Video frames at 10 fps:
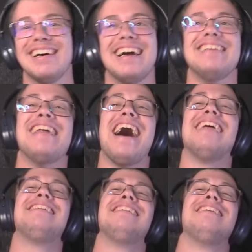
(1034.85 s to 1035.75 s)
And that
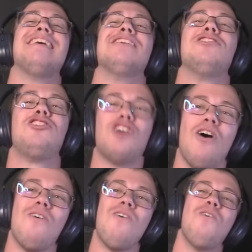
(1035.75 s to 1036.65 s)
is just
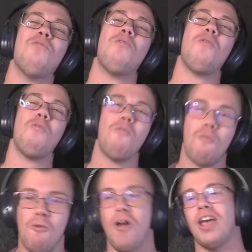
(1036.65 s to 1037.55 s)
so
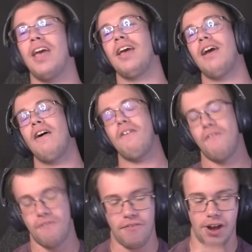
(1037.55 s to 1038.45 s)
freaking
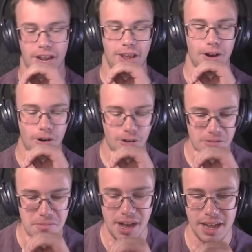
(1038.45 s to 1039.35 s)
funny.
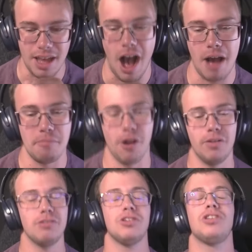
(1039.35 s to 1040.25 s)
Oh my god, bro.
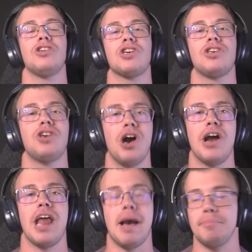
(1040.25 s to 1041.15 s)
This is such a
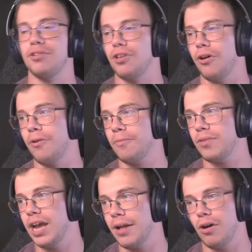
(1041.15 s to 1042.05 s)
good episode.
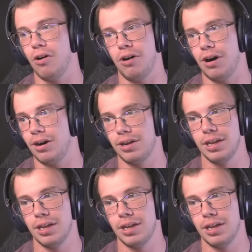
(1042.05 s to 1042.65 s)
Like, oh.